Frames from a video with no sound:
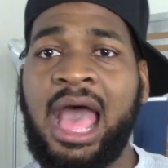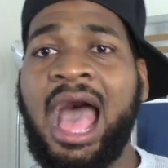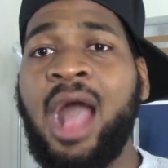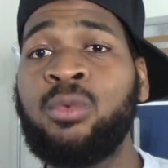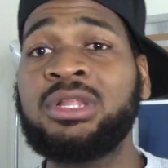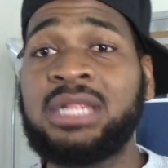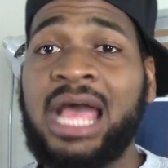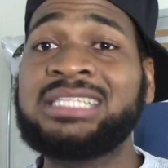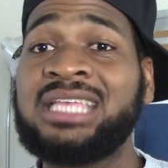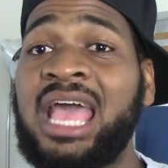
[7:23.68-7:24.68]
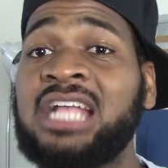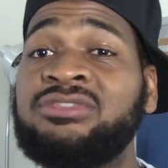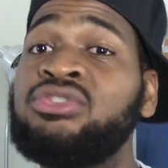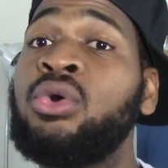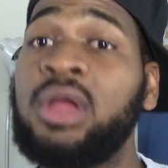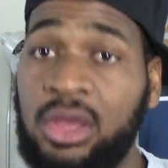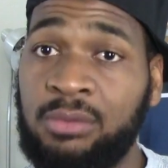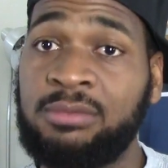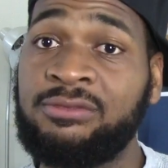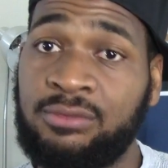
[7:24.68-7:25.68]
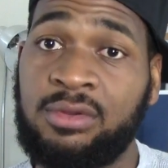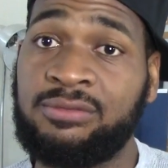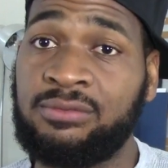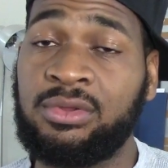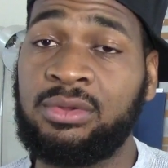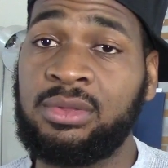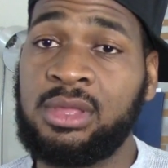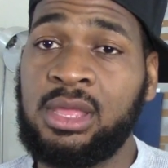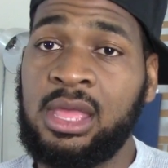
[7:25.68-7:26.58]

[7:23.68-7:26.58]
I would like to ask for your help. For real, for real.